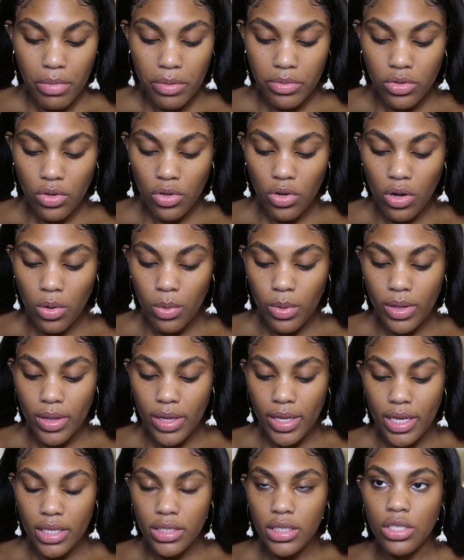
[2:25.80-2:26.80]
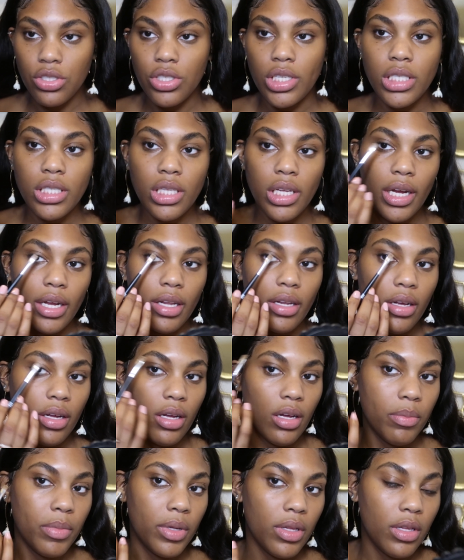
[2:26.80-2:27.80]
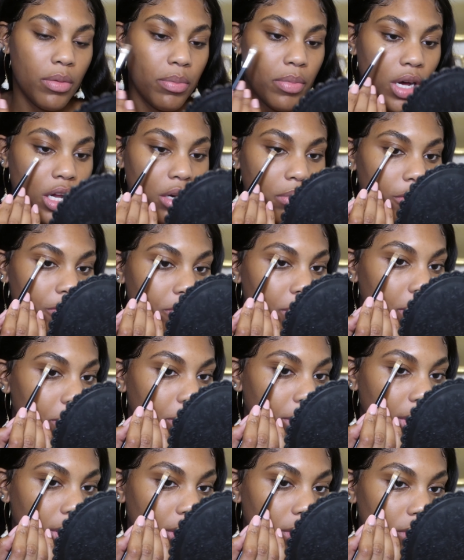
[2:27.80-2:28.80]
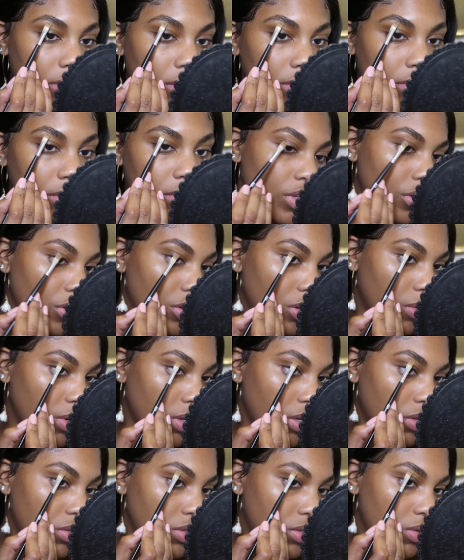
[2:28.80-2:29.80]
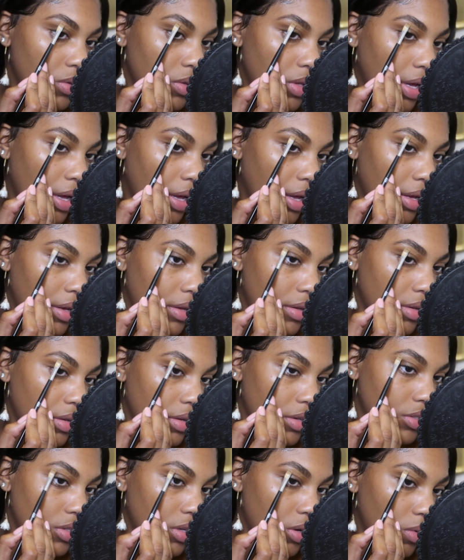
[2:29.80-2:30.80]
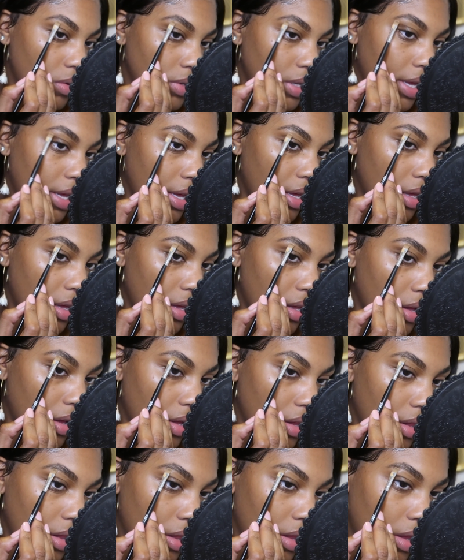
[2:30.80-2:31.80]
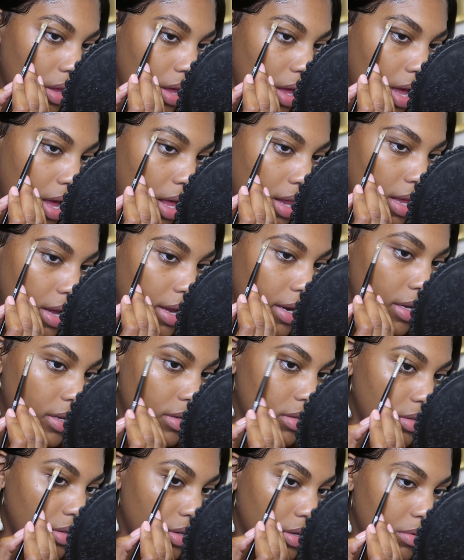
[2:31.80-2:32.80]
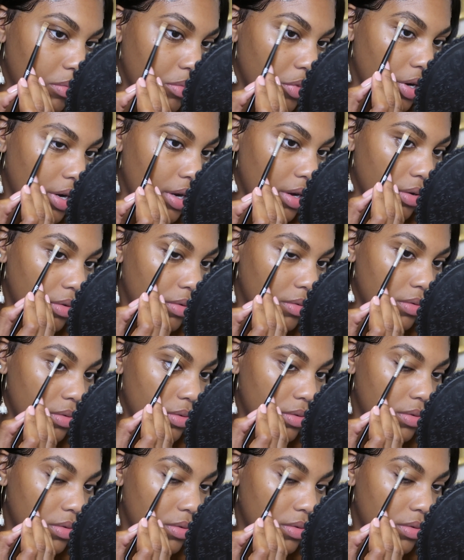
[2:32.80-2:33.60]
I'm just going to go in with this and just clean up the bottom of my brow. So you don't want to go too light because you don't want that highlighted looking brow.